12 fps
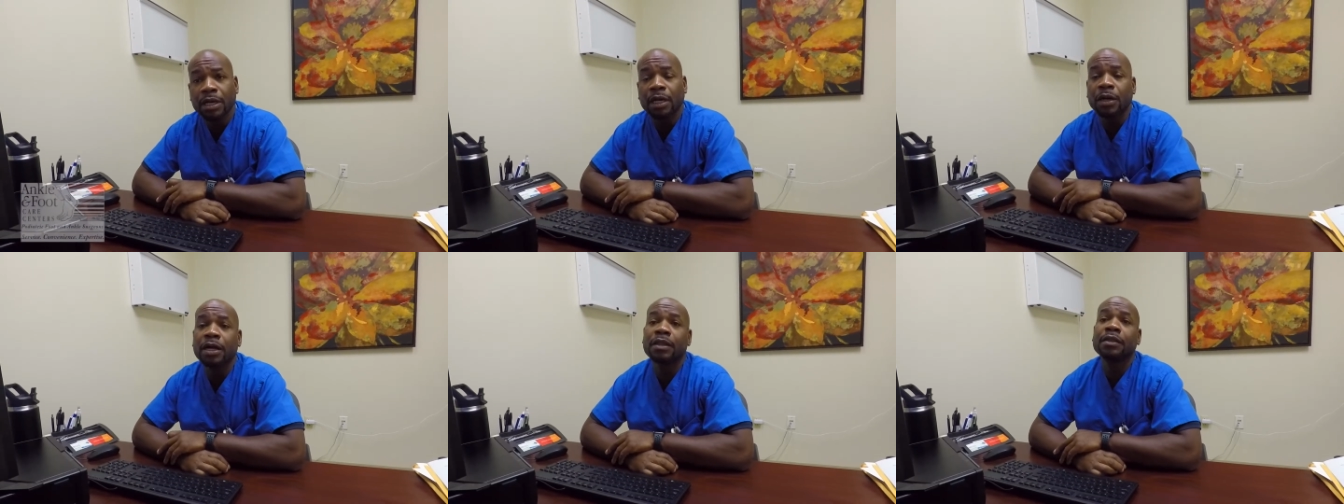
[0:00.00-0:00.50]

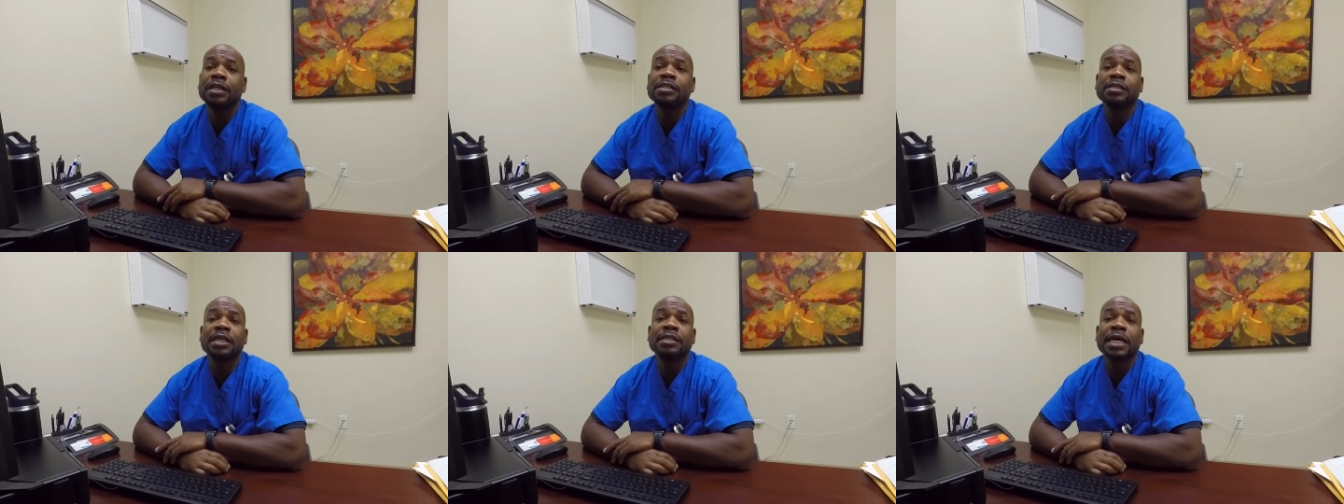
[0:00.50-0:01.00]
A lot of
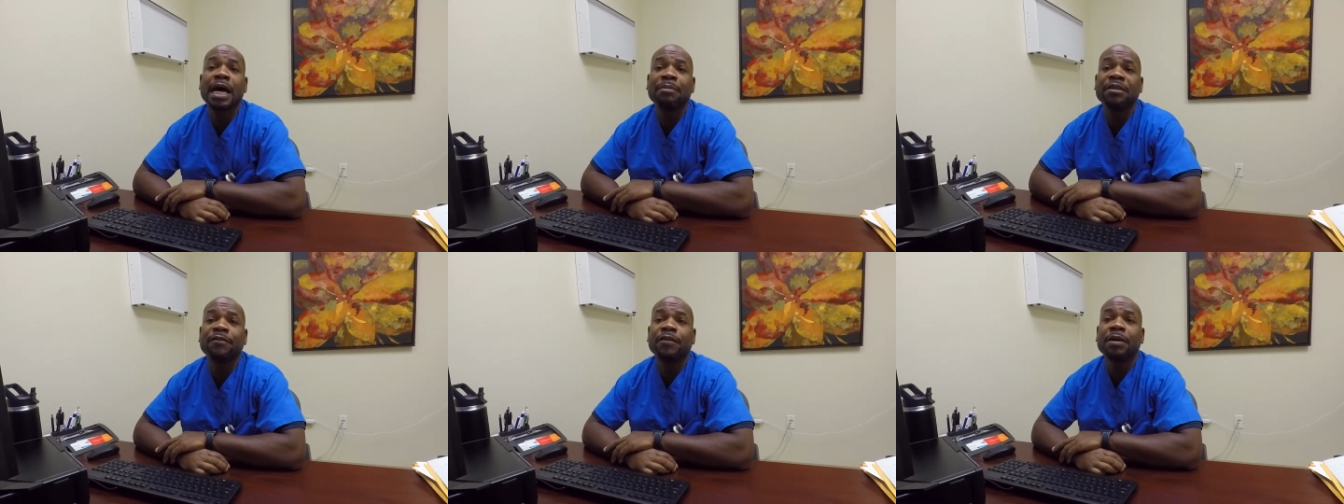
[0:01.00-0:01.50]
these things
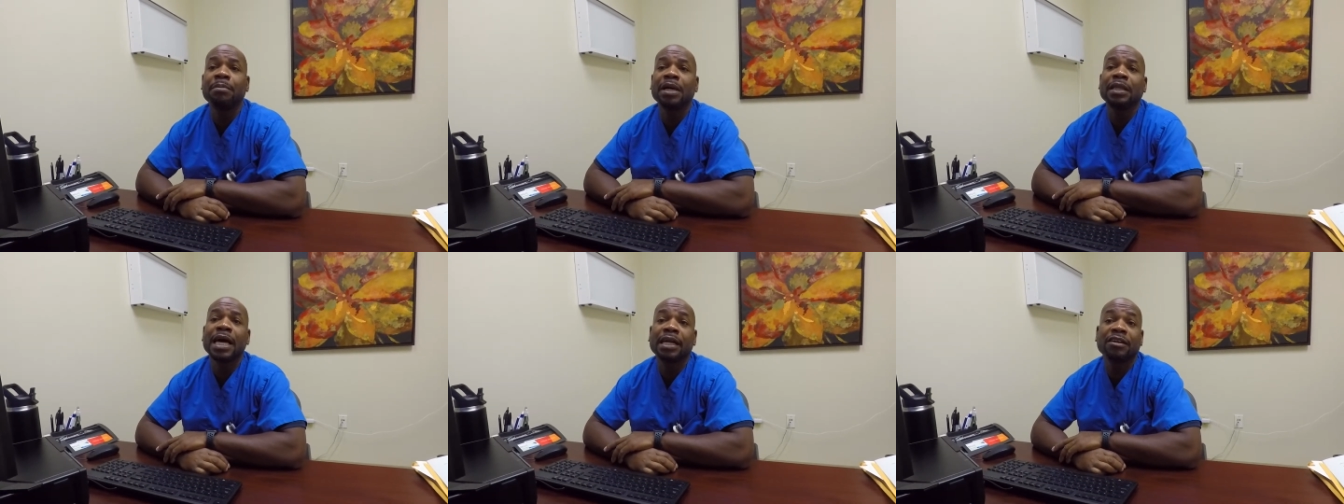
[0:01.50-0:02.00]
happen from
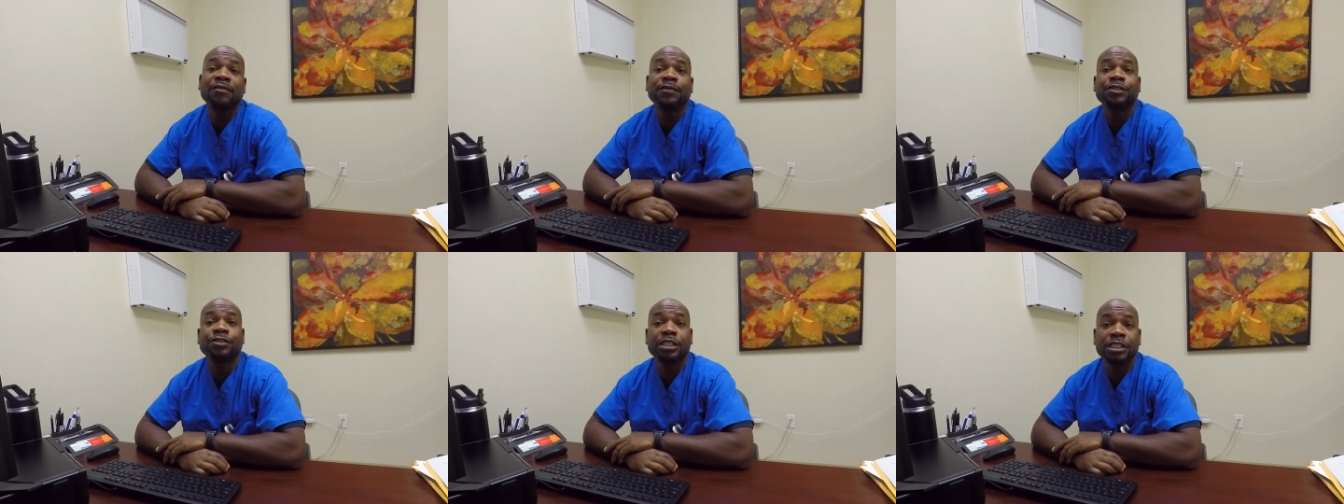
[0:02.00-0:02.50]
a lack of
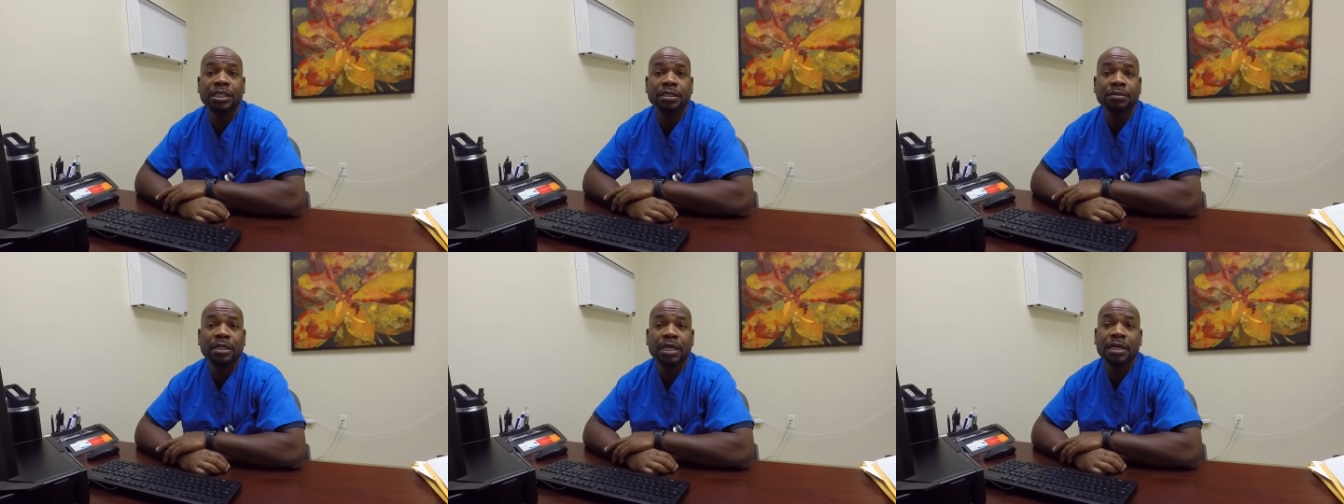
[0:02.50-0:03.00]

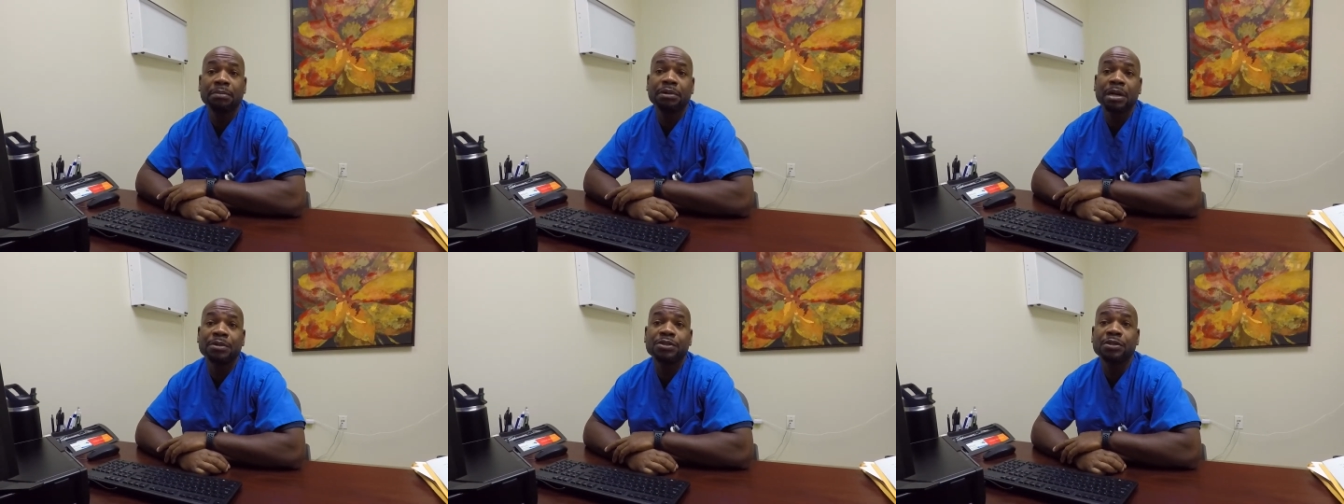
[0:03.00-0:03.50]
stretching,
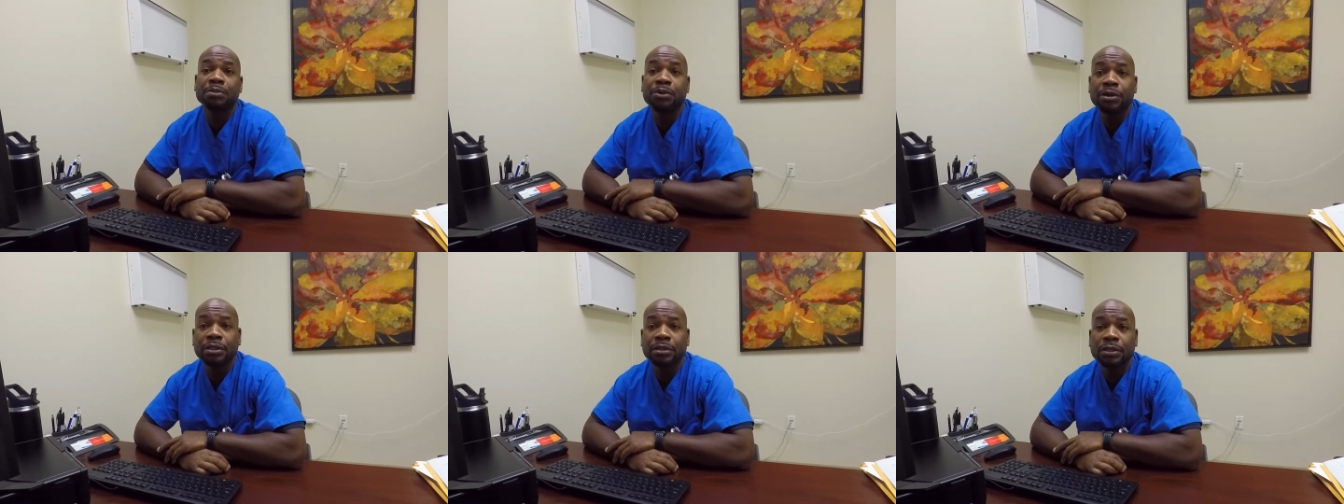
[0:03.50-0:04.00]
improper
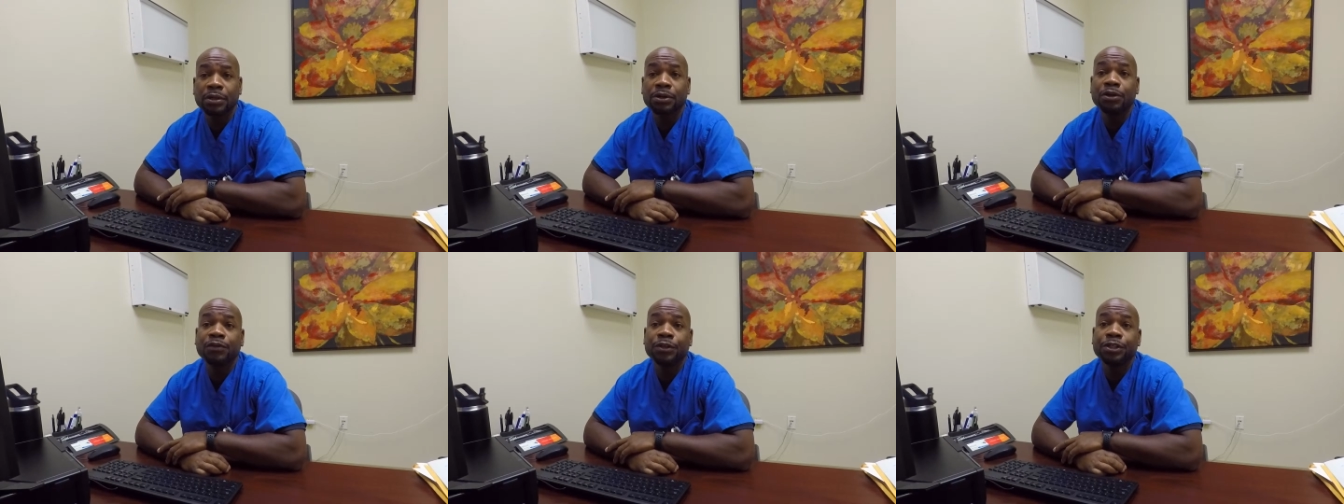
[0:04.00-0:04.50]
support,
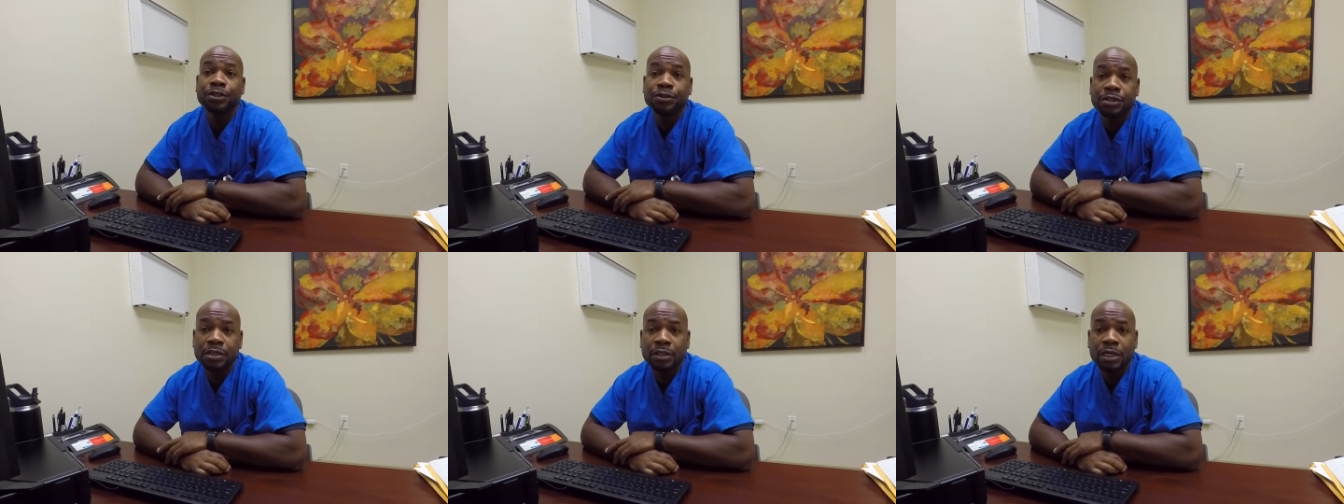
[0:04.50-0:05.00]
or
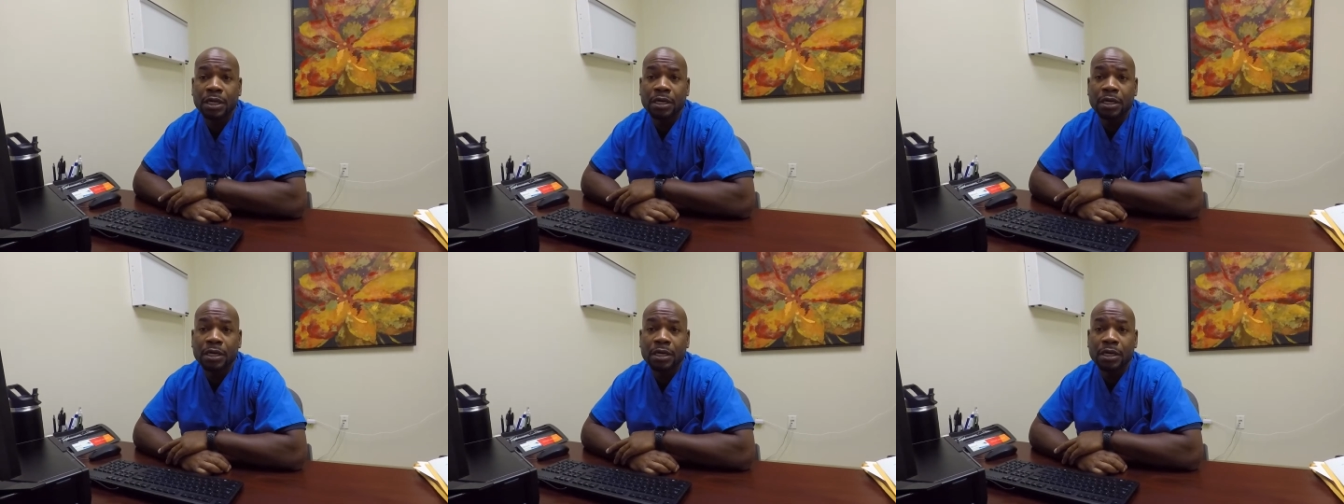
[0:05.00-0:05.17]
overuse.